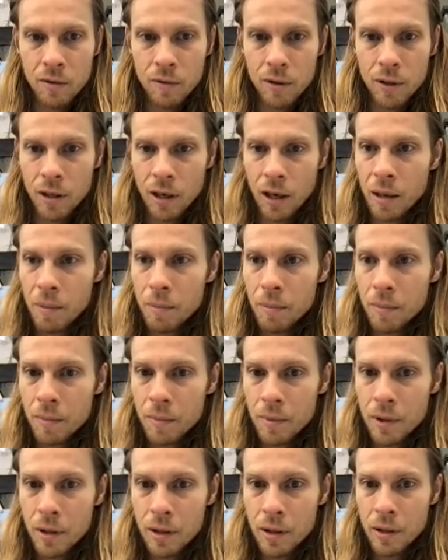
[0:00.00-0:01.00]
over time,
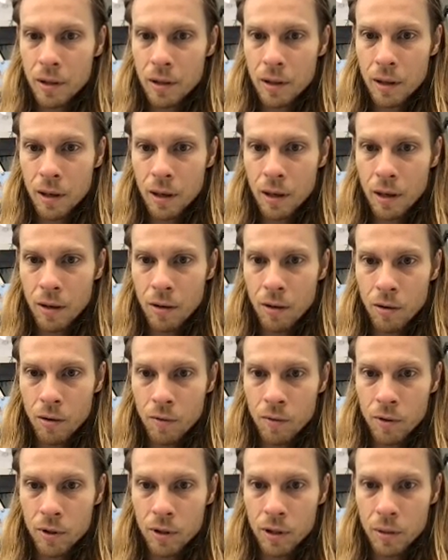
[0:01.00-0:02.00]
L
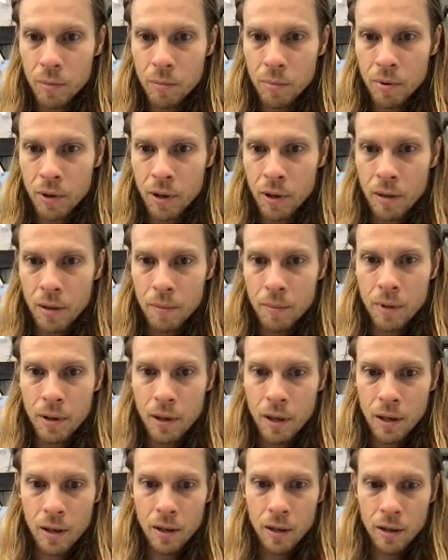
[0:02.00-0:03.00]
over t prime.
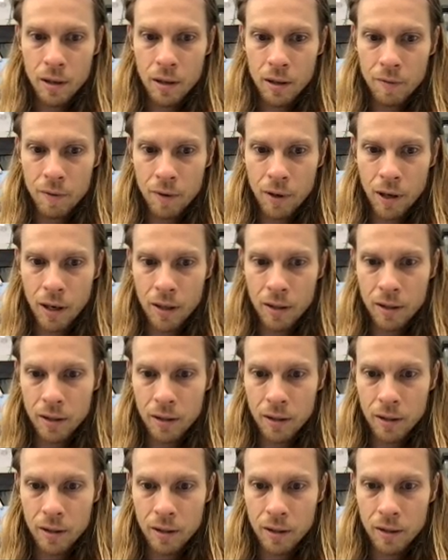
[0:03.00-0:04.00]
Here
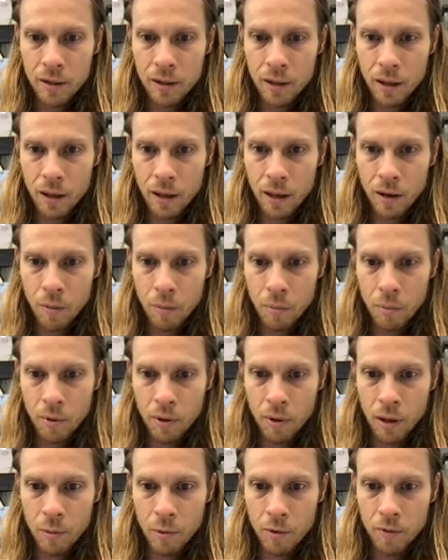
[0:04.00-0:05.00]
velocity is L
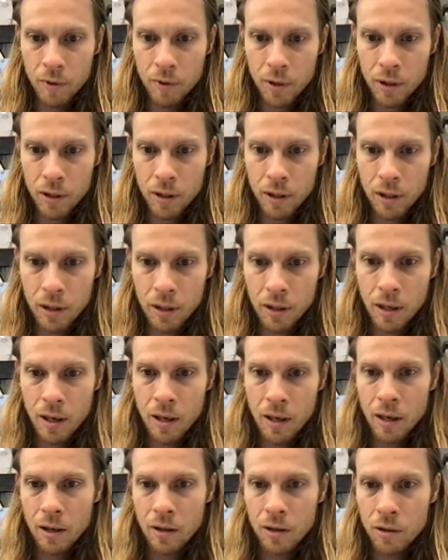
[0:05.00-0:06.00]
prime over t,
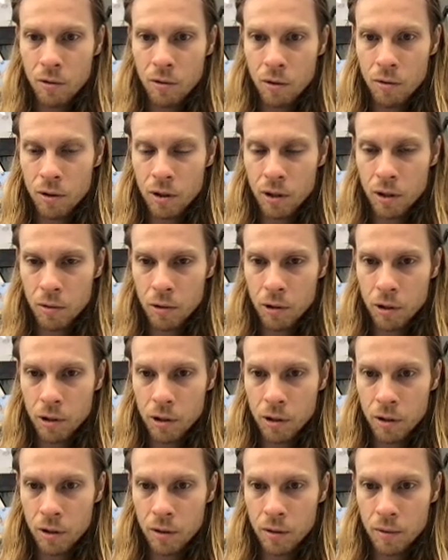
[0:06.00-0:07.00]
and so those equal
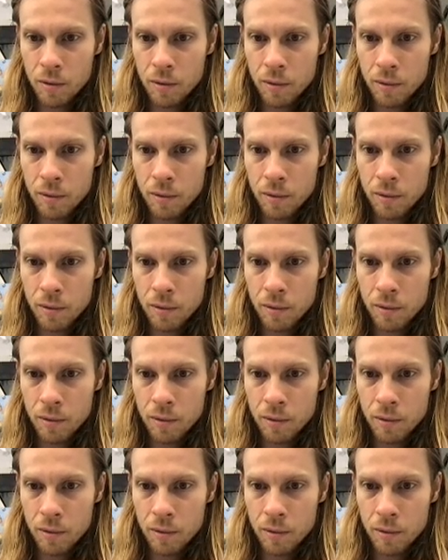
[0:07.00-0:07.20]
each other.